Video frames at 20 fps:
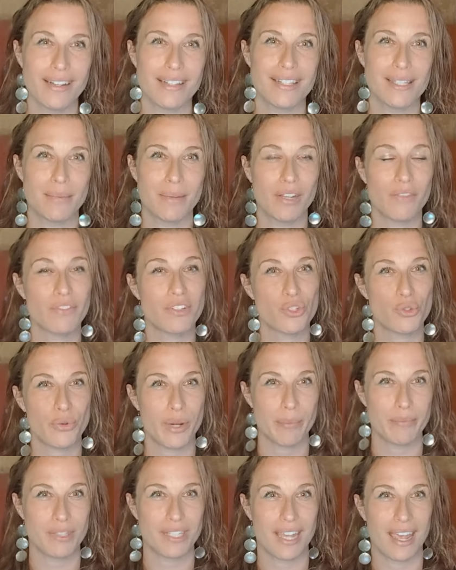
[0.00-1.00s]
It's a bit of a
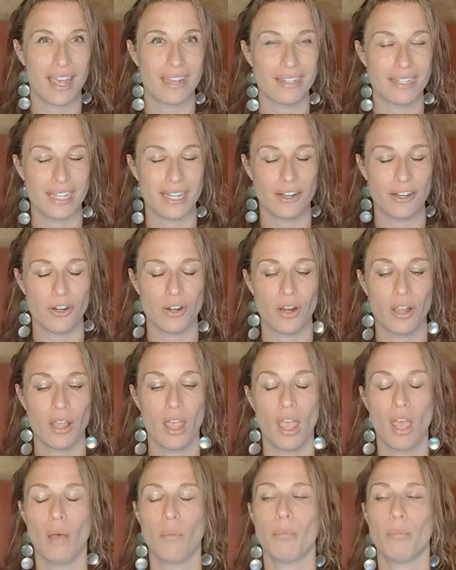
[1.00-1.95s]
trip to get here.